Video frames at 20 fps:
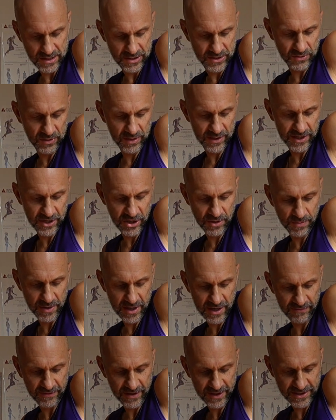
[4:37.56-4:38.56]
do a little
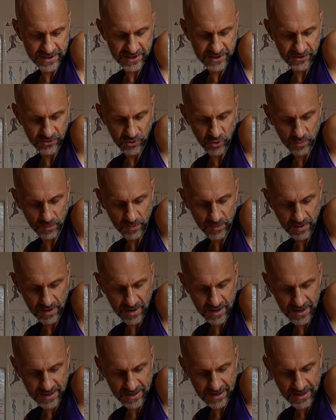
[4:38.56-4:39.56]
bit of a scoop
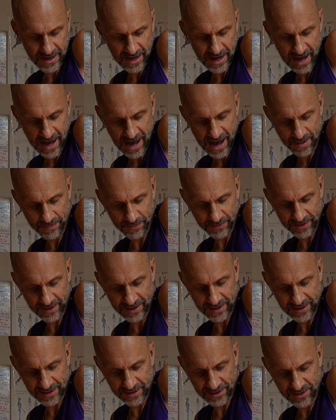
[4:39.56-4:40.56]

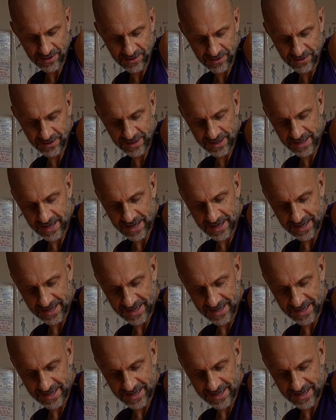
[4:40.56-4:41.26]
up, along, and